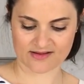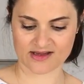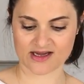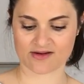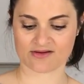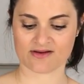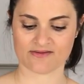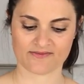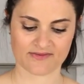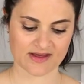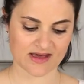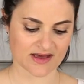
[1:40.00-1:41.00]
Now,
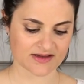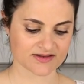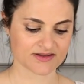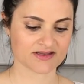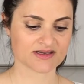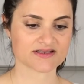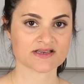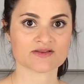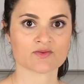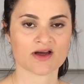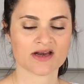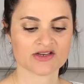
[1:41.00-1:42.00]
this is
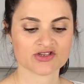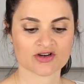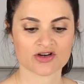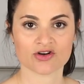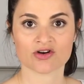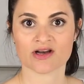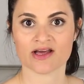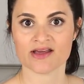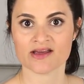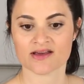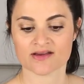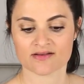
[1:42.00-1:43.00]
what it should look
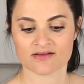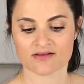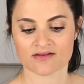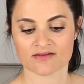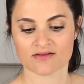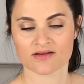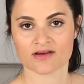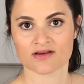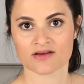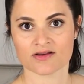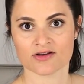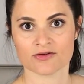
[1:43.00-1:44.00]
like,
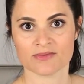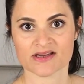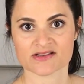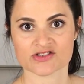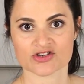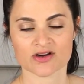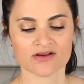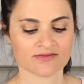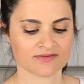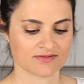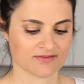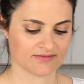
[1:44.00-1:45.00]
your mixture.
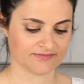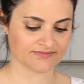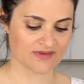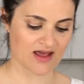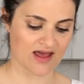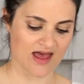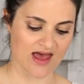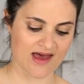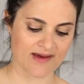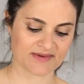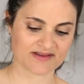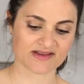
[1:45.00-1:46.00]

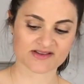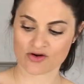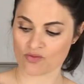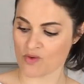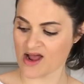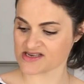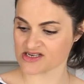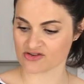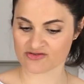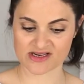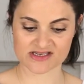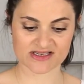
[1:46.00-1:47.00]
So that's your wet
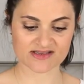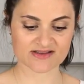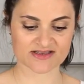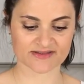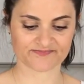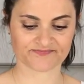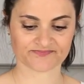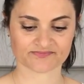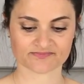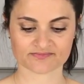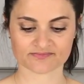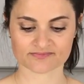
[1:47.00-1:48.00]

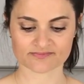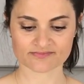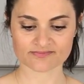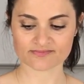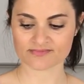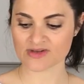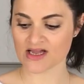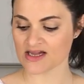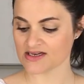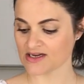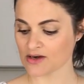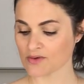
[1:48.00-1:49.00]
ingredients.
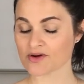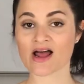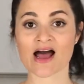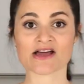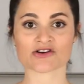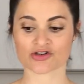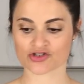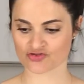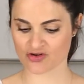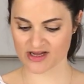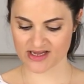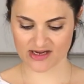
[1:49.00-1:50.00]
Now we're going to add our
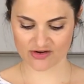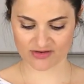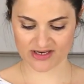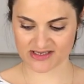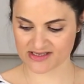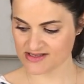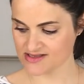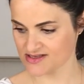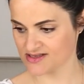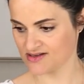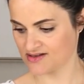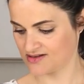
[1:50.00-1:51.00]
dry
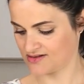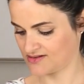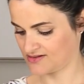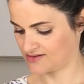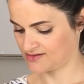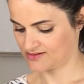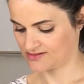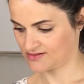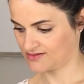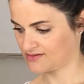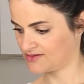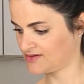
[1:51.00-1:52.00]
ingredients.
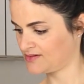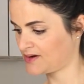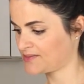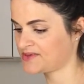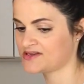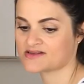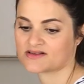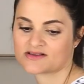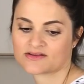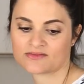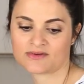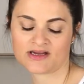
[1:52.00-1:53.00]
These out
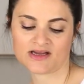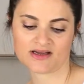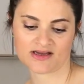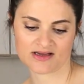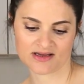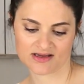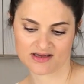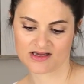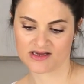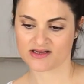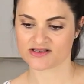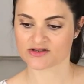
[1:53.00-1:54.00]
of the way.
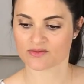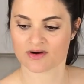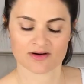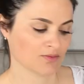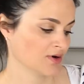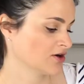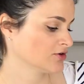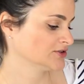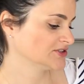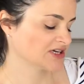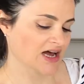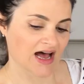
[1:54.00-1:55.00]
So we're
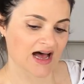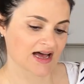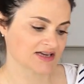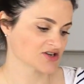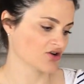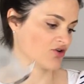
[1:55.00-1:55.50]
going to add